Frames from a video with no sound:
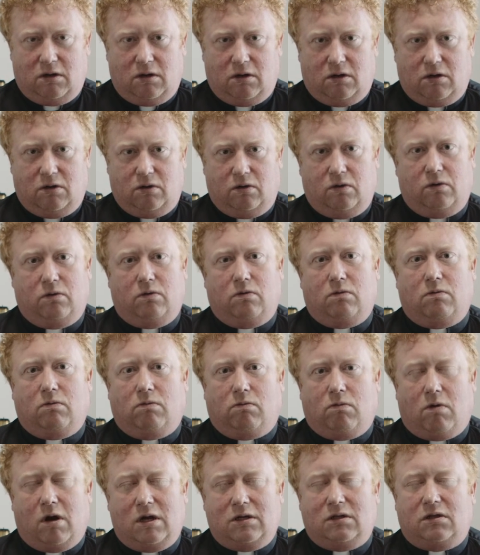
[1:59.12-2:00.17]
who
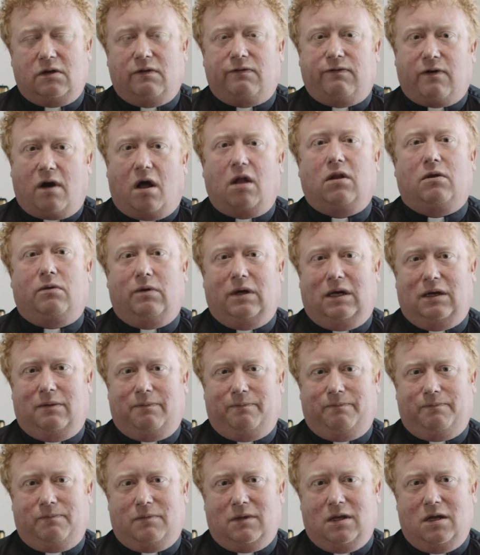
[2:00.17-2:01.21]
want to follow
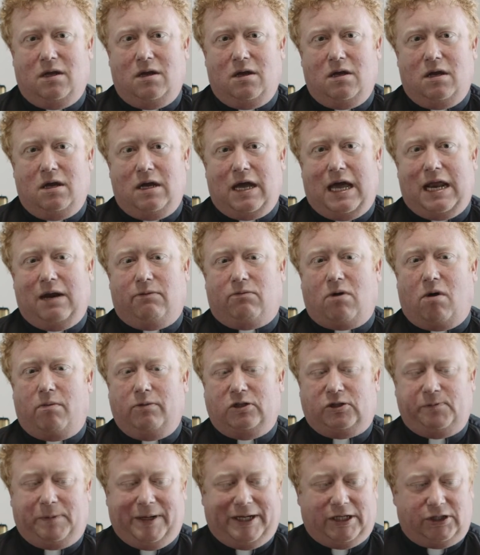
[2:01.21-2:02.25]
him. And it
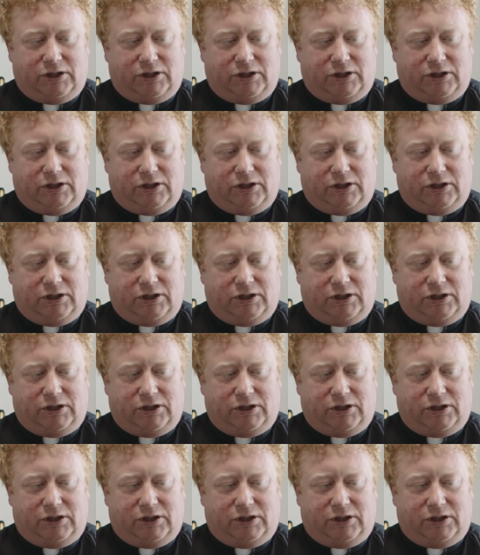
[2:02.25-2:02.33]
won't be